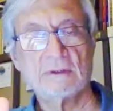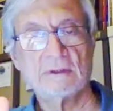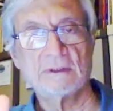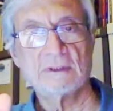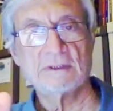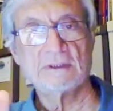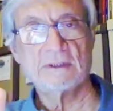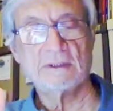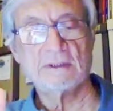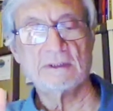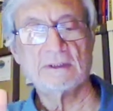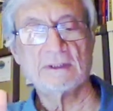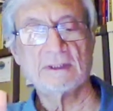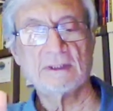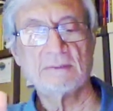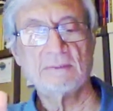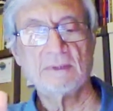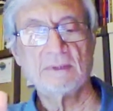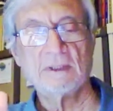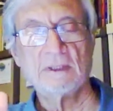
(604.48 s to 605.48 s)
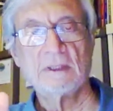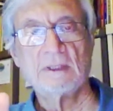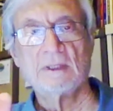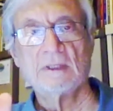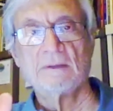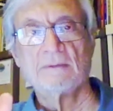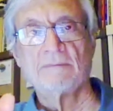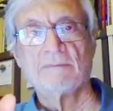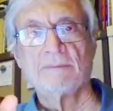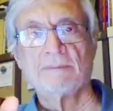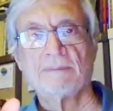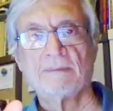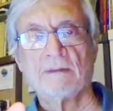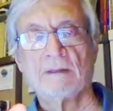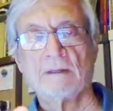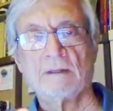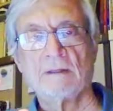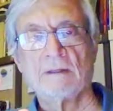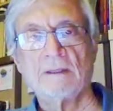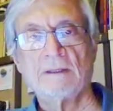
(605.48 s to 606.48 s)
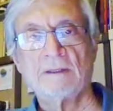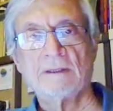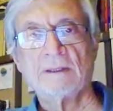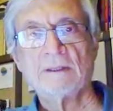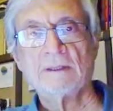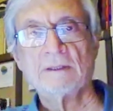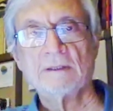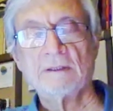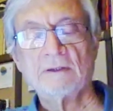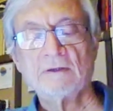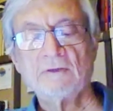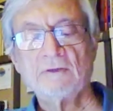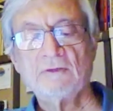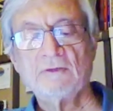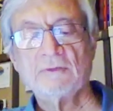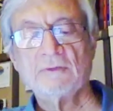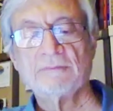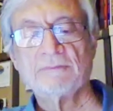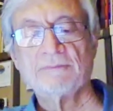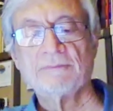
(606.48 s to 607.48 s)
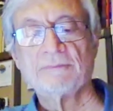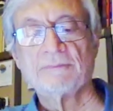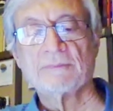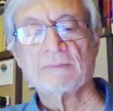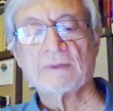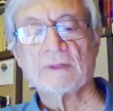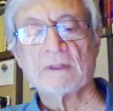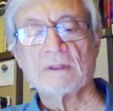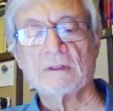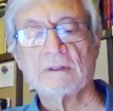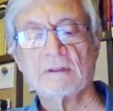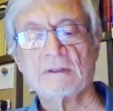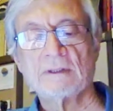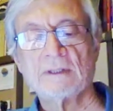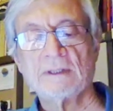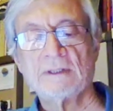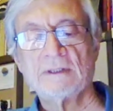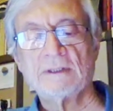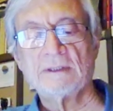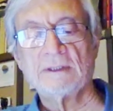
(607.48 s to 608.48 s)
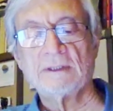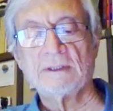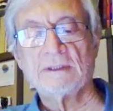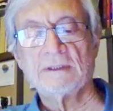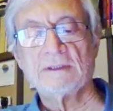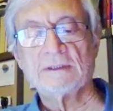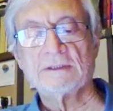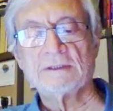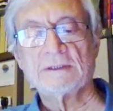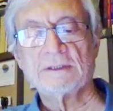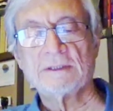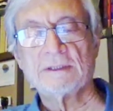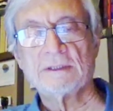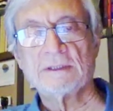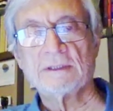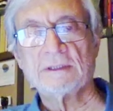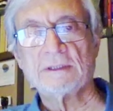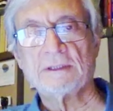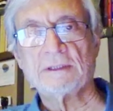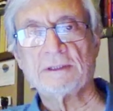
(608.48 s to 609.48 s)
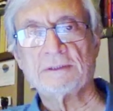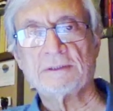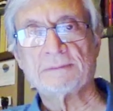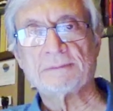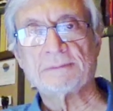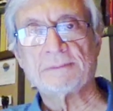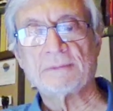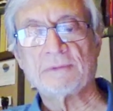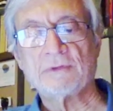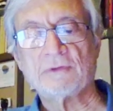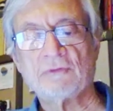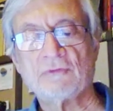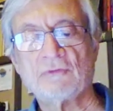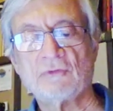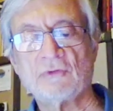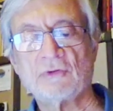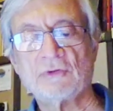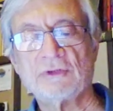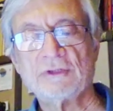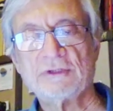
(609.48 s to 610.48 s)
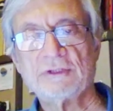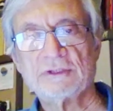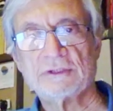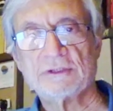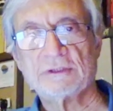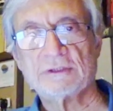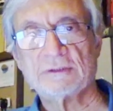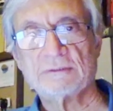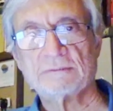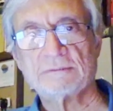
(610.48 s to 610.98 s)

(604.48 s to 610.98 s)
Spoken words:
that's the time. Indicative, that is the voice.